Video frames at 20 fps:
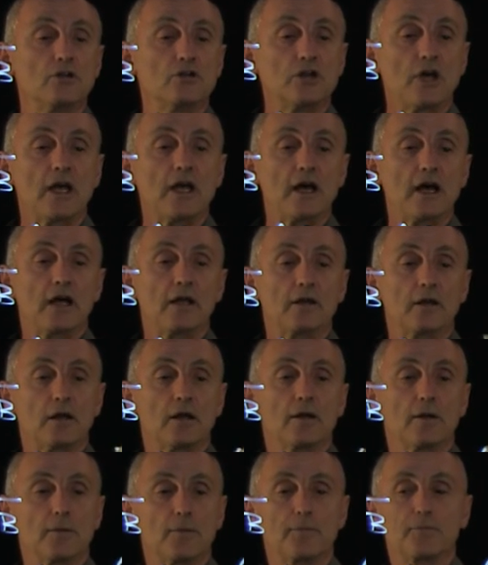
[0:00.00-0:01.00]
j hat.
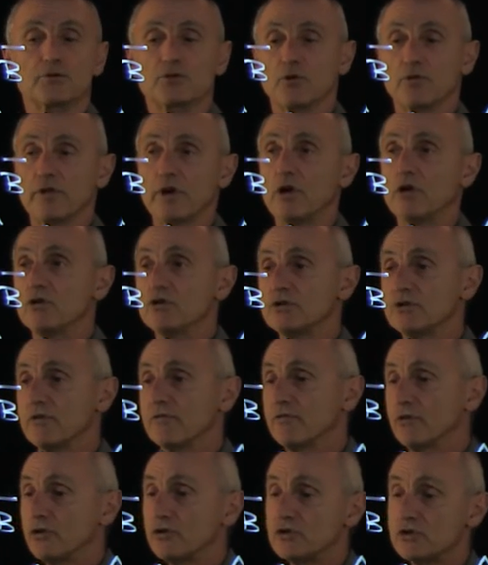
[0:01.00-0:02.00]
So there's the
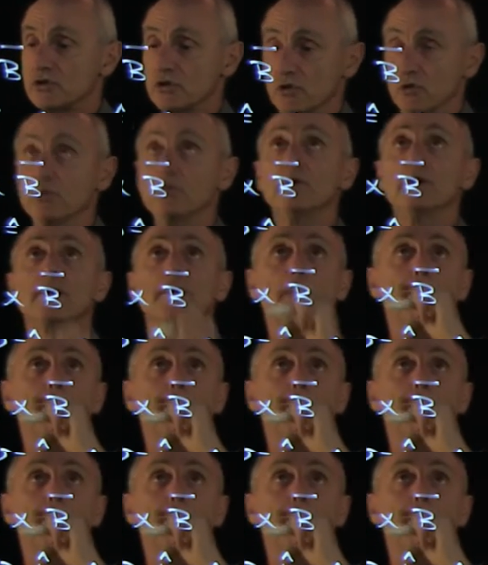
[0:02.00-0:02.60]
first two.